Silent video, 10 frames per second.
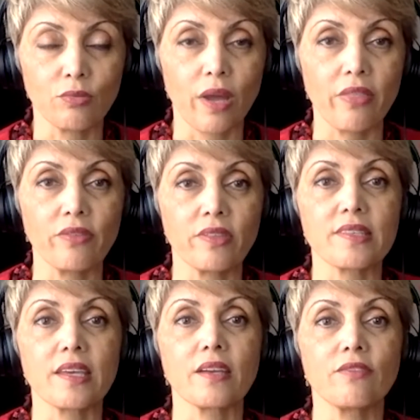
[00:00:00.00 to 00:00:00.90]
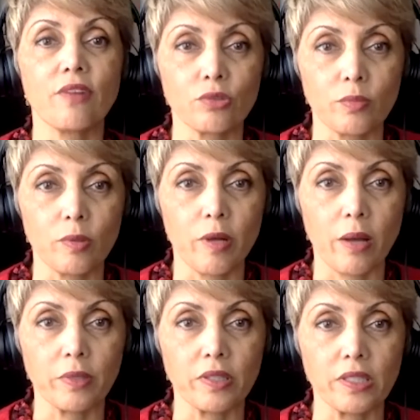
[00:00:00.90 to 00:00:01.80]
rather than saying vulnerable
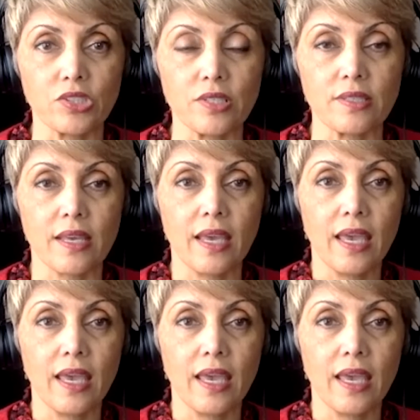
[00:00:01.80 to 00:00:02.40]
populations.